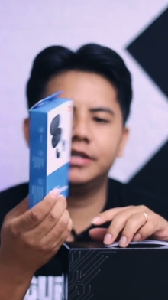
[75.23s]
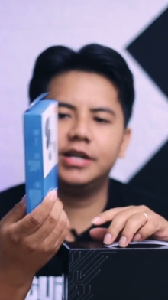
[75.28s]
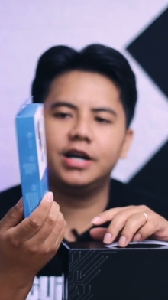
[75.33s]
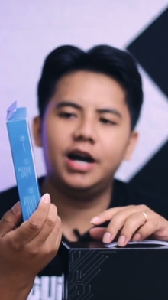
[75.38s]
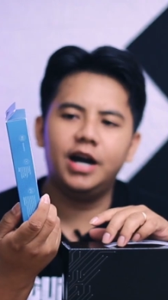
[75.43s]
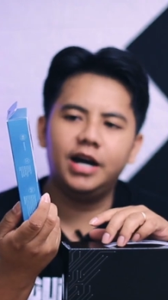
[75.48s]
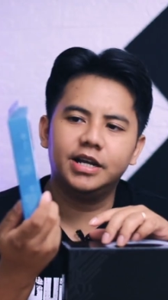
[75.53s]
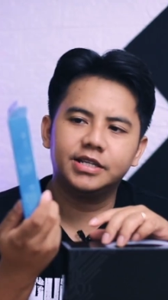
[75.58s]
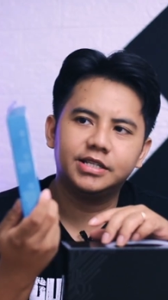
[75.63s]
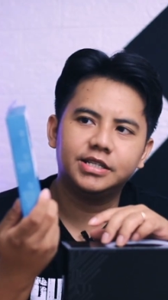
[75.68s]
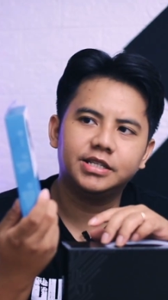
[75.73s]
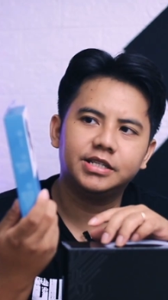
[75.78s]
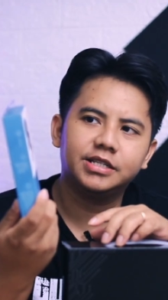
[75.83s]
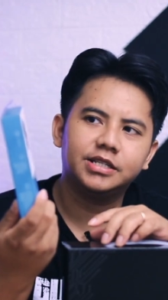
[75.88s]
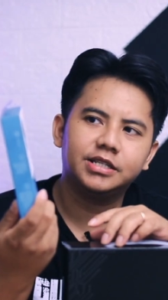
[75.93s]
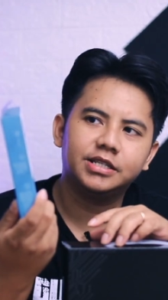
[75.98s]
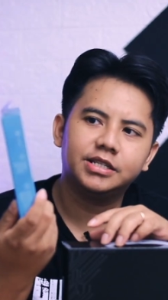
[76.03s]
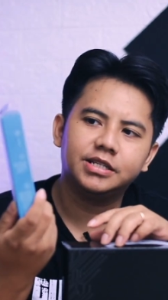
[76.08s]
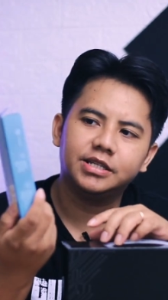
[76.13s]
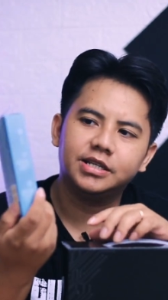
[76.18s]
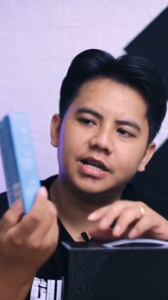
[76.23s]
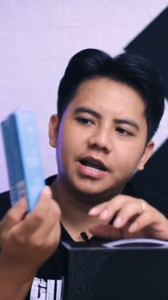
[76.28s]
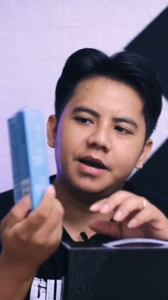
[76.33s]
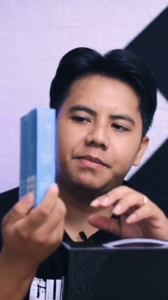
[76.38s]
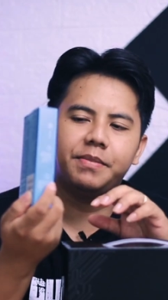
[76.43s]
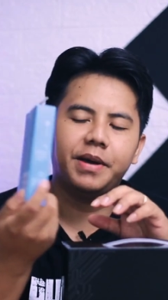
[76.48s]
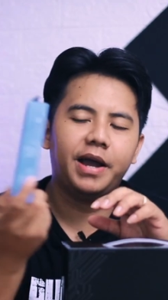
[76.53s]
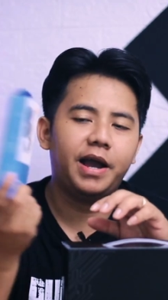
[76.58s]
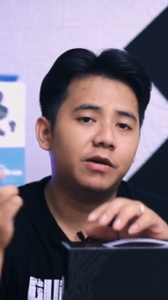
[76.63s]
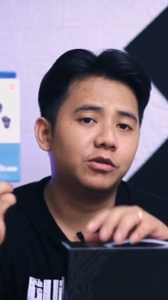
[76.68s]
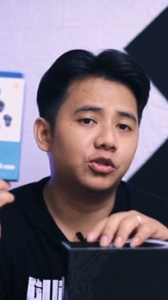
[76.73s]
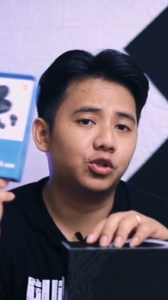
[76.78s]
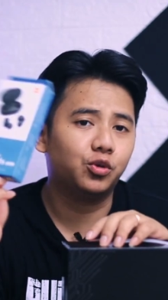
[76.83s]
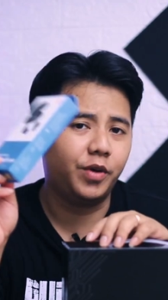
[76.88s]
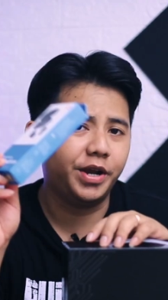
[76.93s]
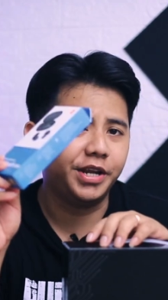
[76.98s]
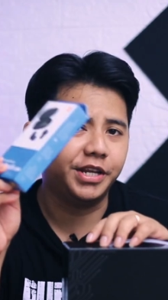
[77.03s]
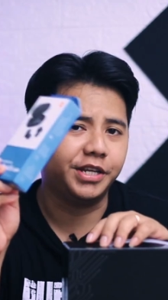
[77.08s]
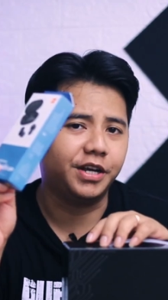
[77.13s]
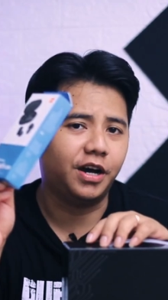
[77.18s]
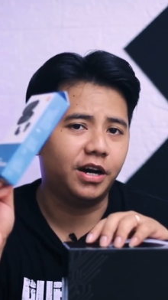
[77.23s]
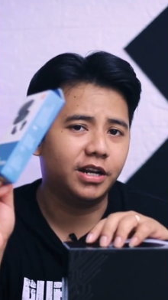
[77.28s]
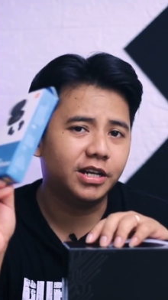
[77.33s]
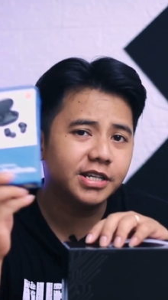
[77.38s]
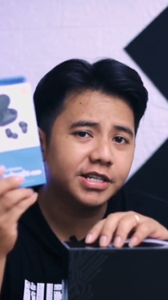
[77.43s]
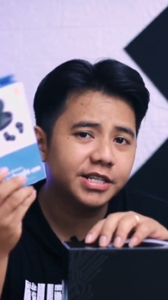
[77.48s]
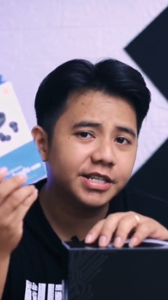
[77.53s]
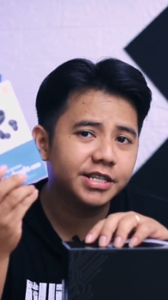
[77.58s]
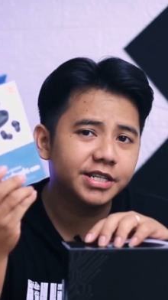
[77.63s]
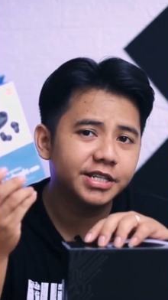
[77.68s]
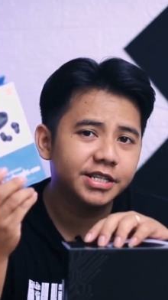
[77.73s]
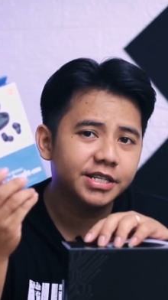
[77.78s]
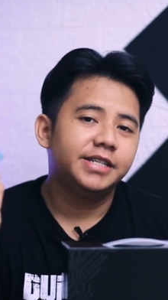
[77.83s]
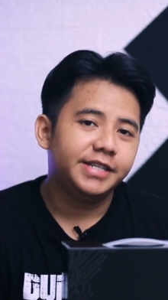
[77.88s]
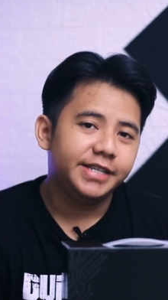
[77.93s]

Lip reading: costs about $20.